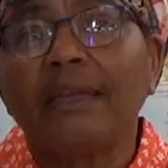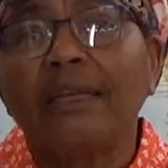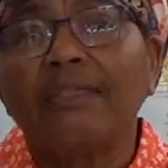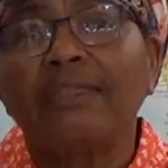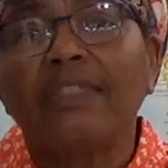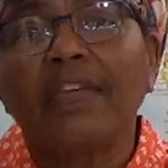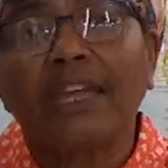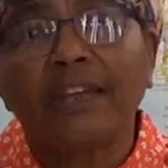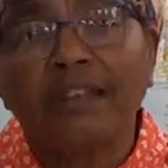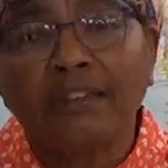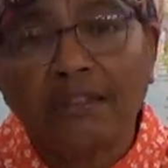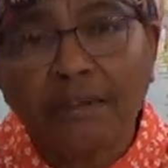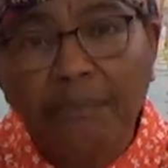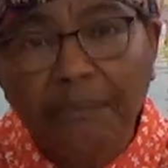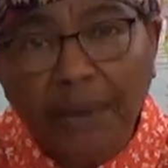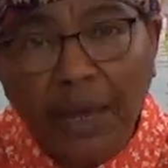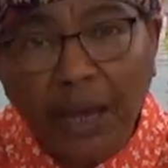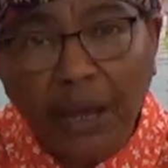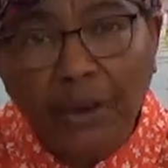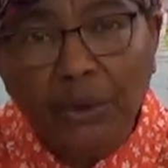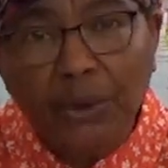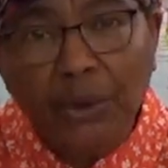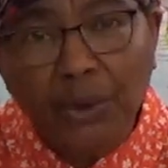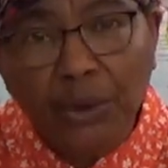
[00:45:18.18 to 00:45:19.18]
that is
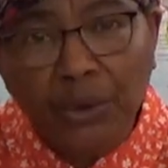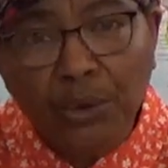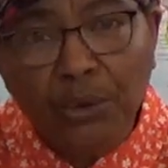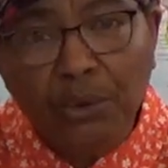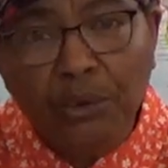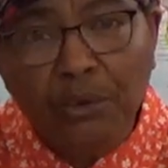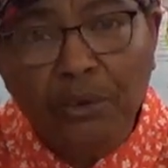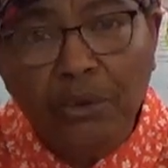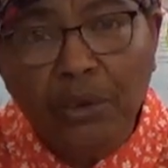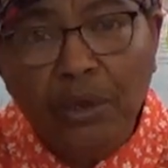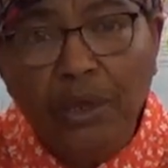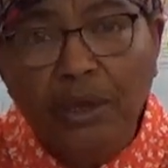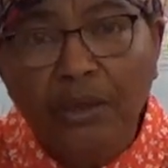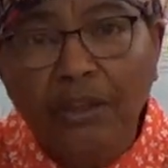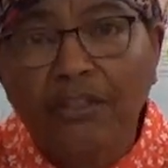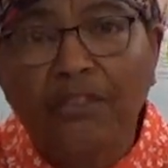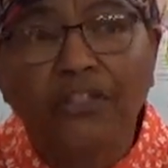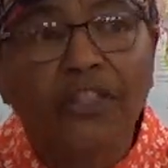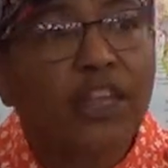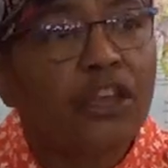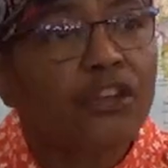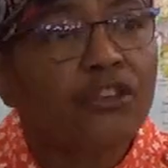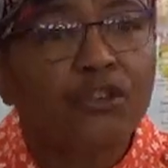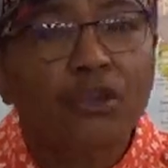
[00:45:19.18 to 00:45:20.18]
about you the
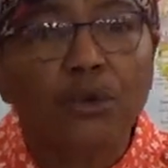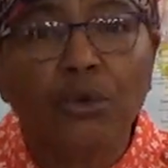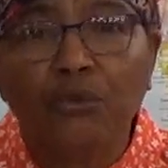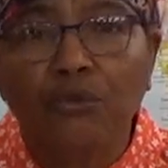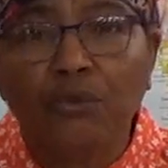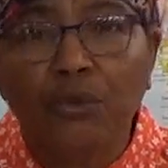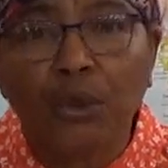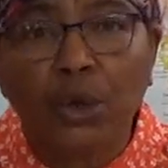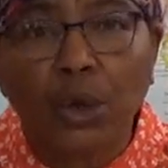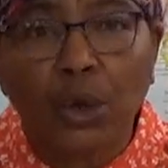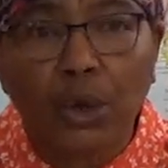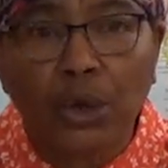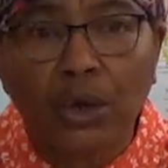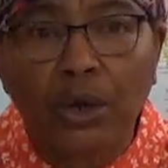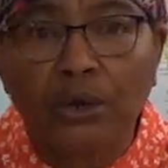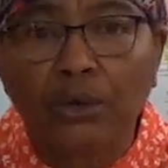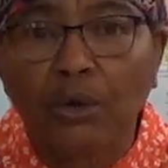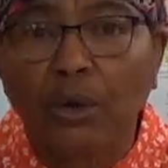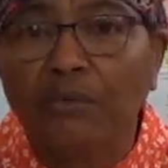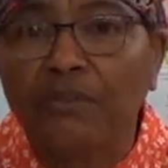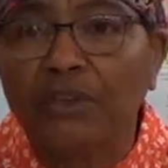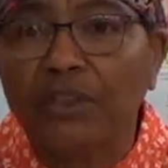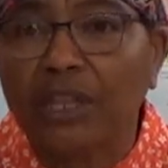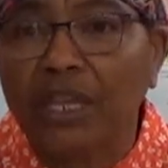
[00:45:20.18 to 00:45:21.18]
things you've
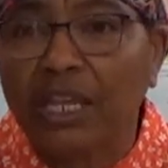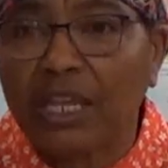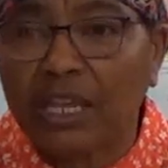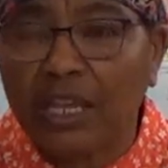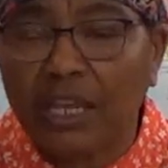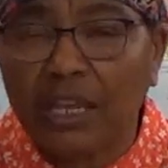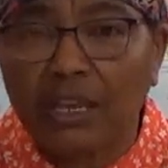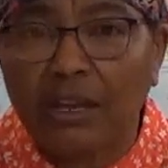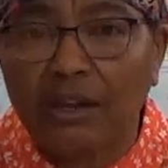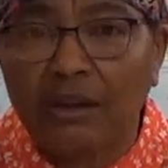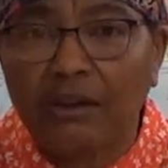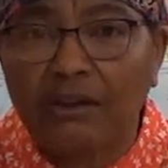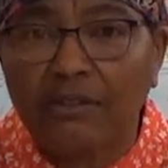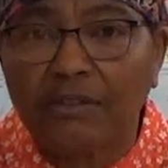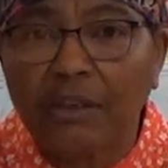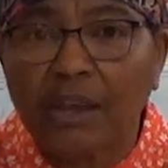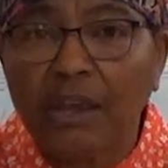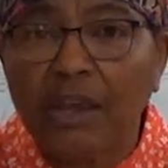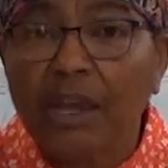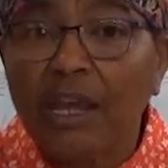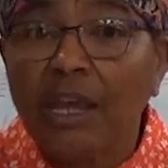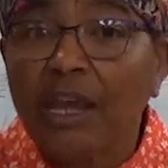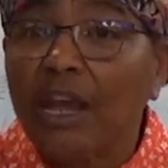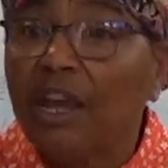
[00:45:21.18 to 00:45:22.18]
learned over the years
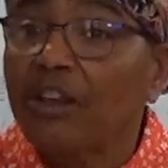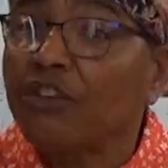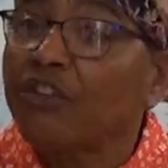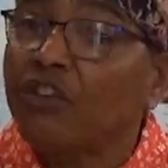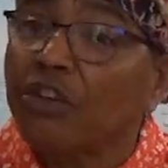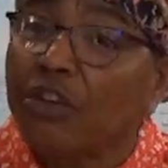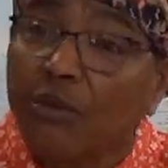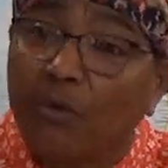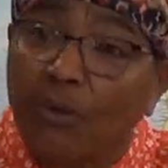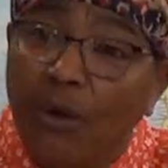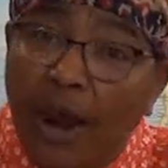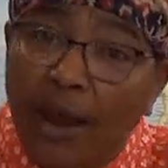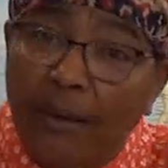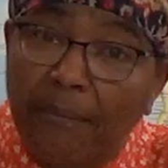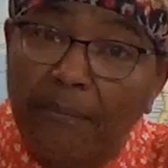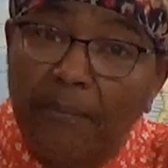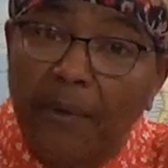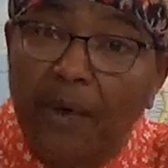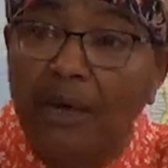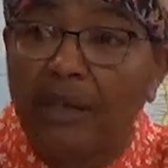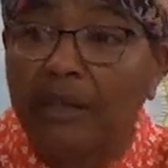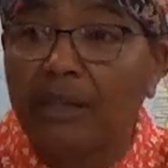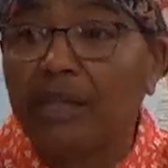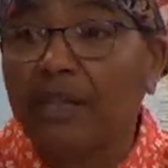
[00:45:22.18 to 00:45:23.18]
that your
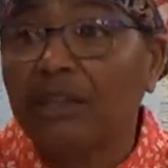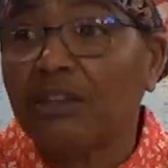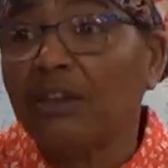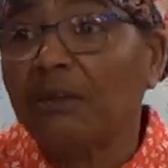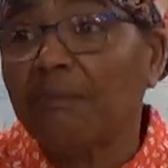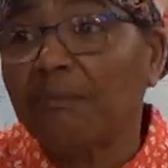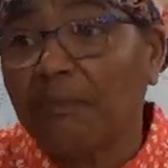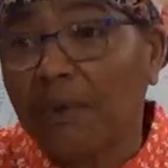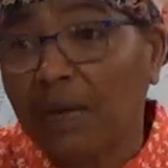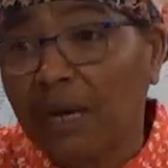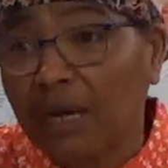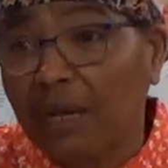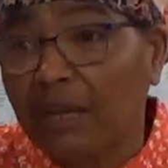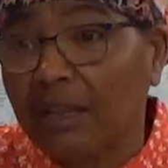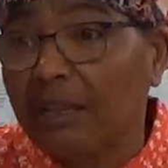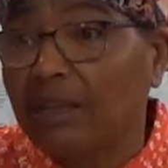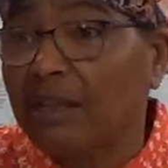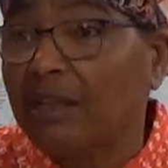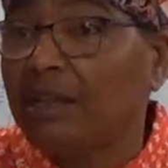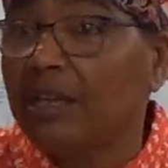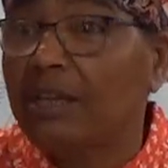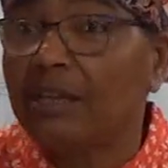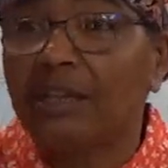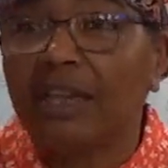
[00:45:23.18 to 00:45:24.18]
grandmother and your
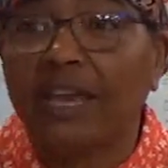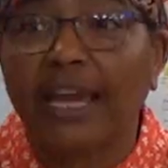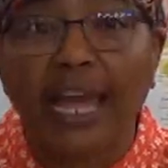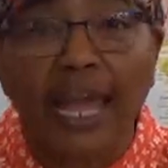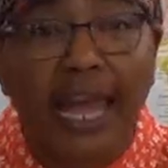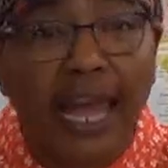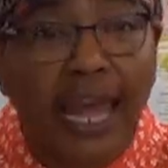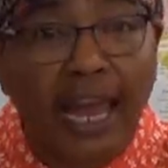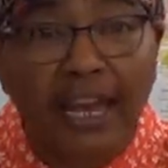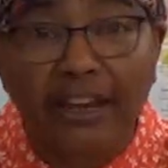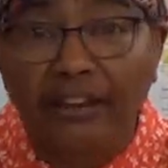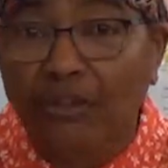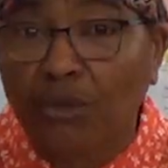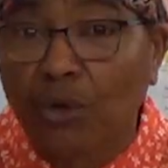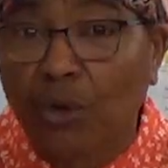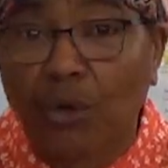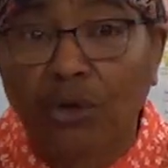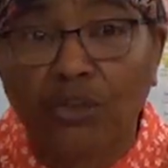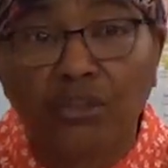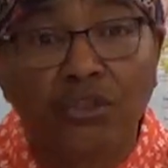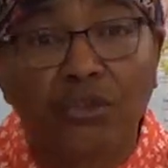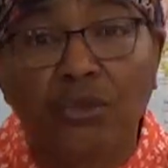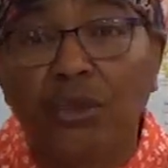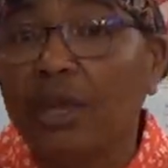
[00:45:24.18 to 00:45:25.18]
mother and your aunt
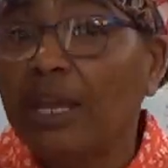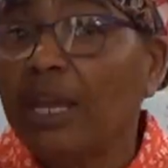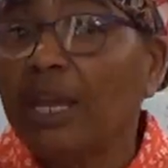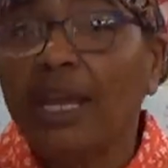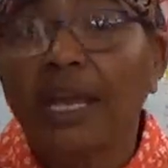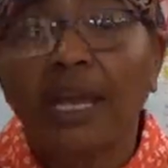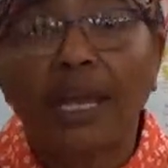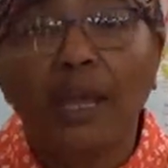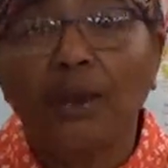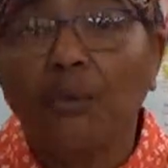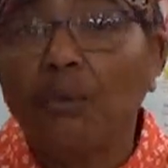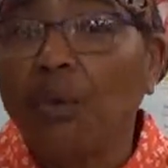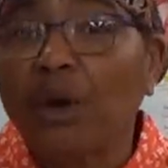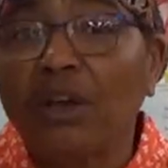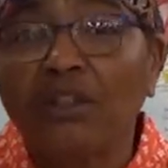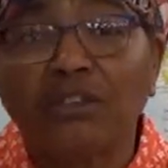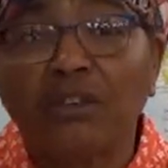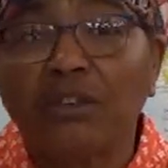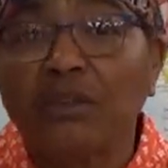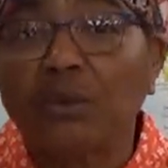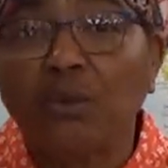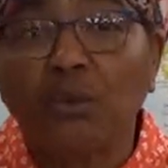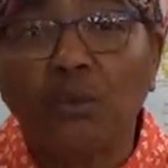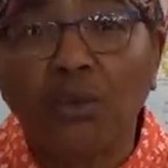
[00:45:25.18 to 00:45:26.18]
taught you, it
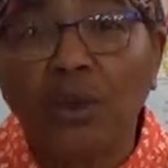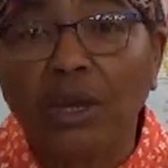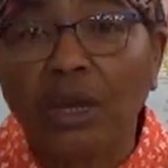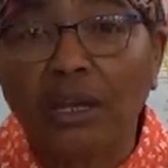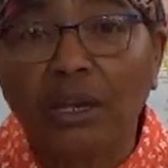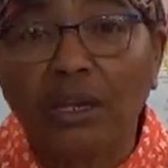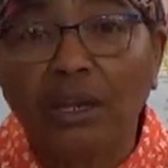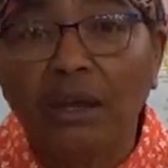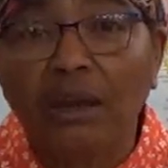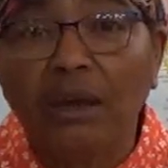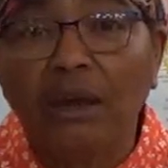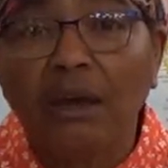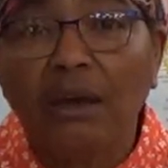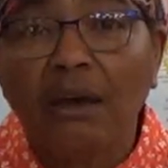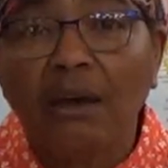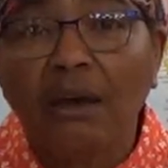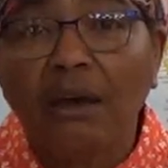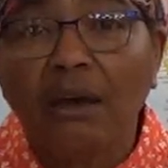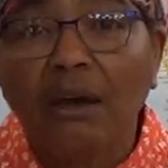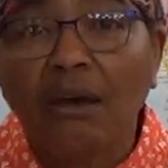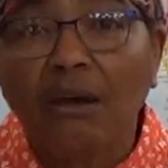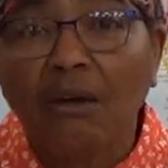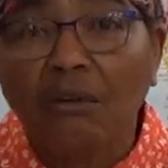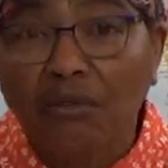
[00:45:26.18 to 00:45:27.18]
wasn't the will
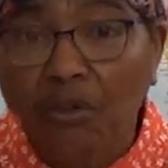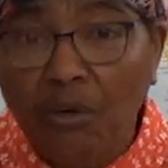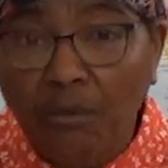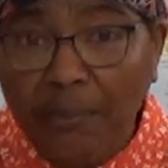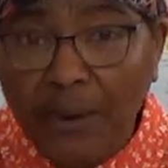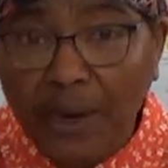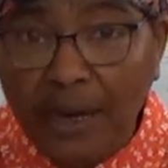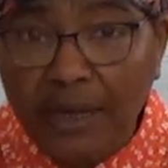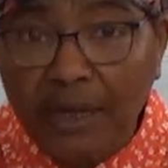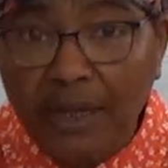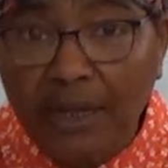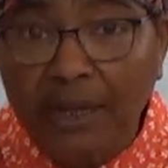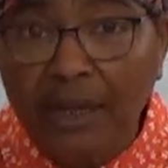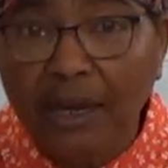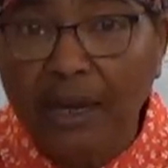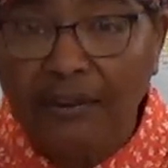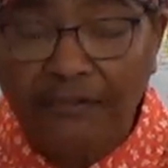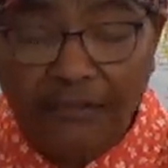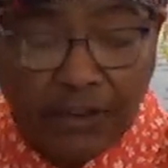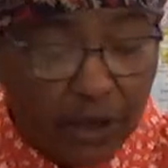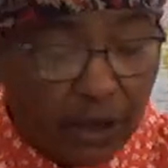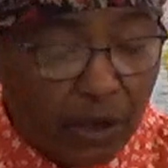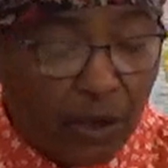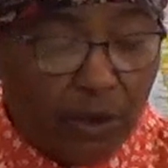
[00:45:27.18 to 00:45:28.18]
of Almighty Yah.
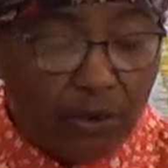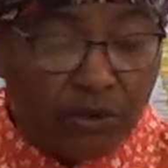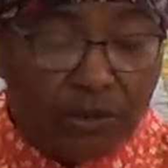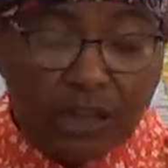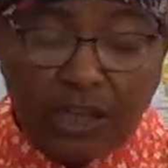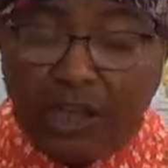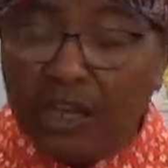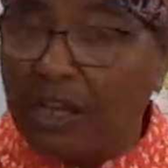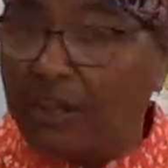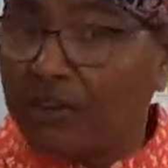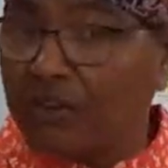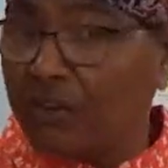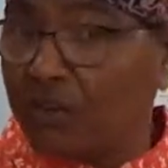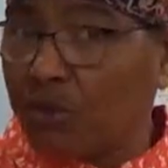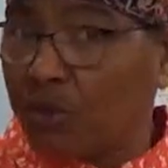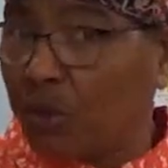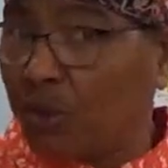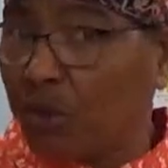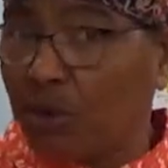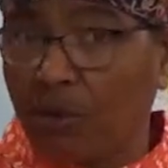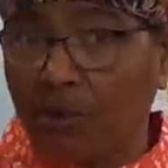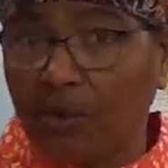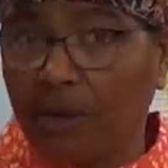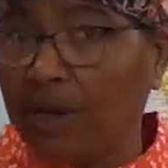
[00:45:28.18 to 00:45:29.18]
If it goes against
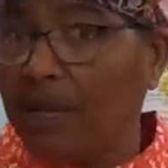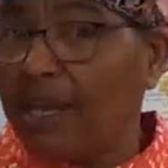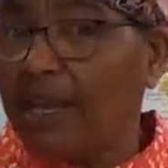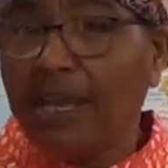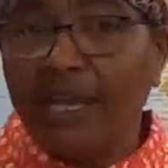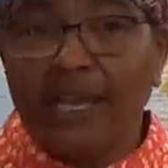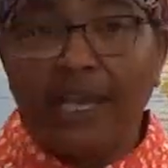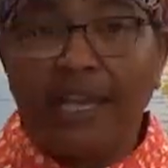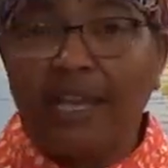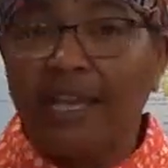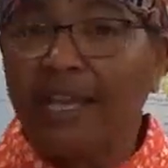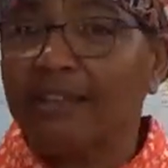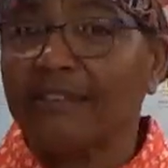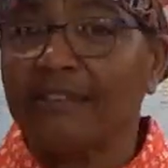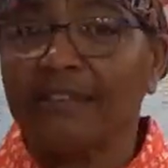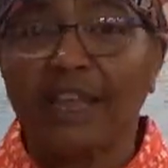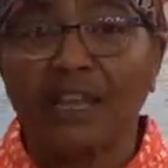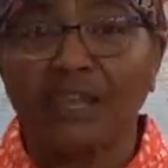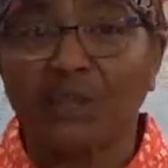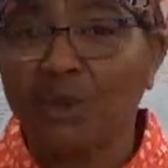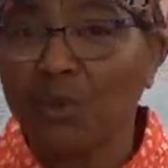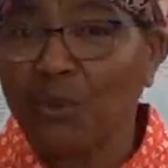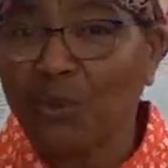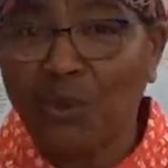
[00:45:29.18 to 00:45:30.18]
Torah, it's
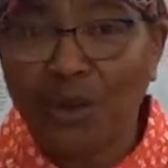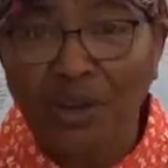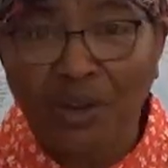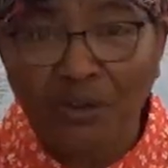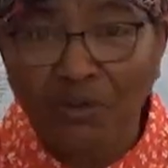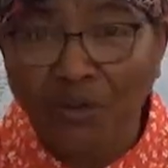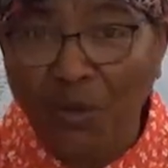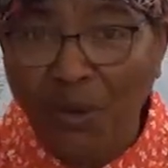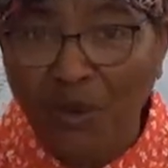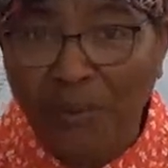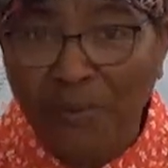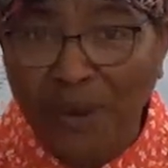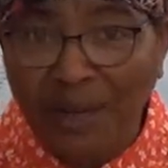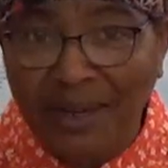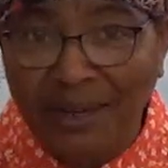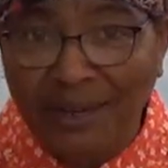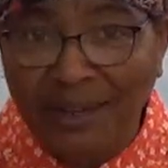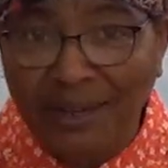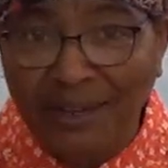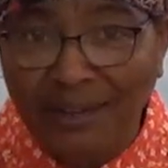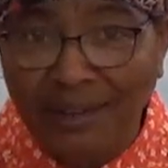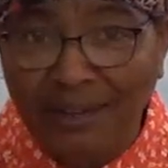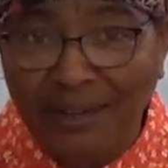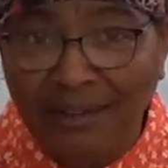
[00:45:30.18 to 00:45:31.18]
not the will of Almighty
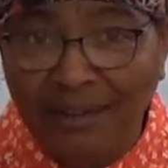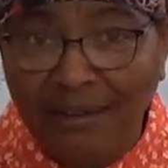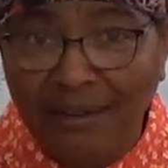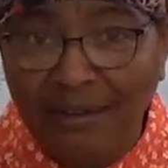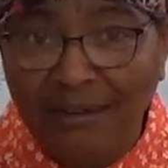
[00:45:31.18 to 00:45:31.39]
Yah.